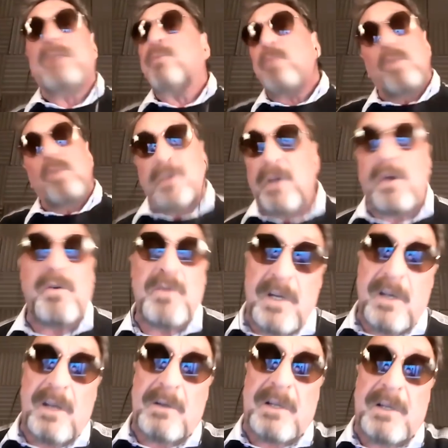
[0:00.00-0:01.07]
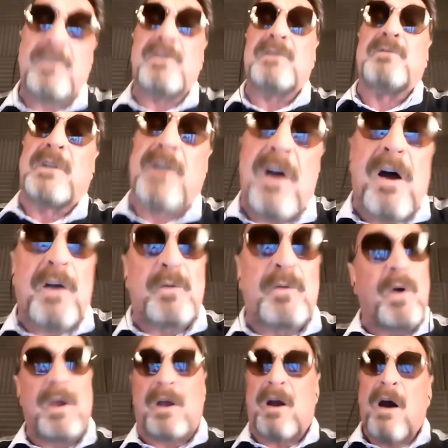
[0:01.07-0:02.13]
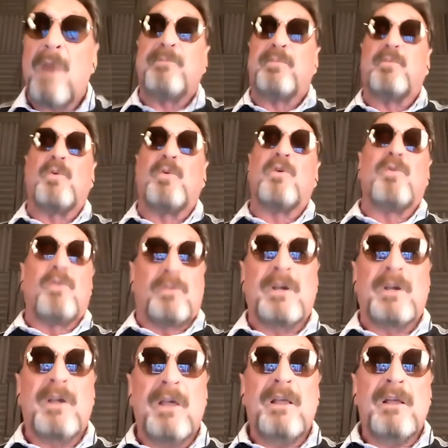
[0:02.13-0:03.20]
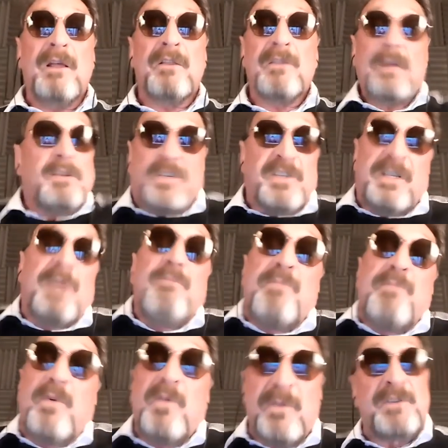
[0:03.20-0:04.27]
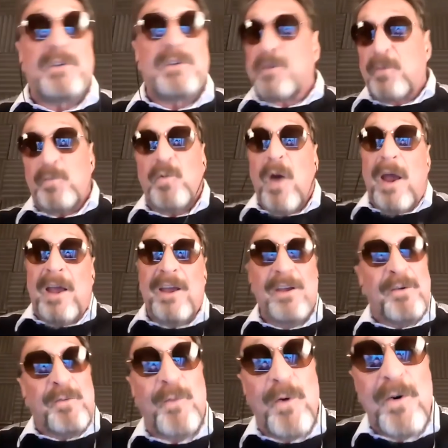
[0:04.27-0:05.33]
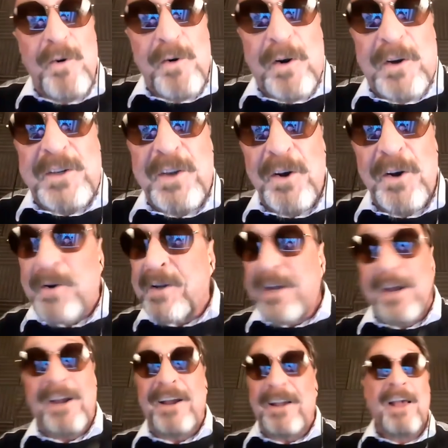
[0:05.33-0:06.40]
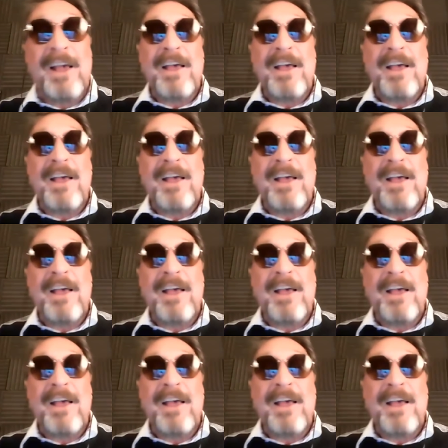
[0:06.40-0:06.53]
will use it. Good God, wake up, world. It's simple. This is the way it works, okay?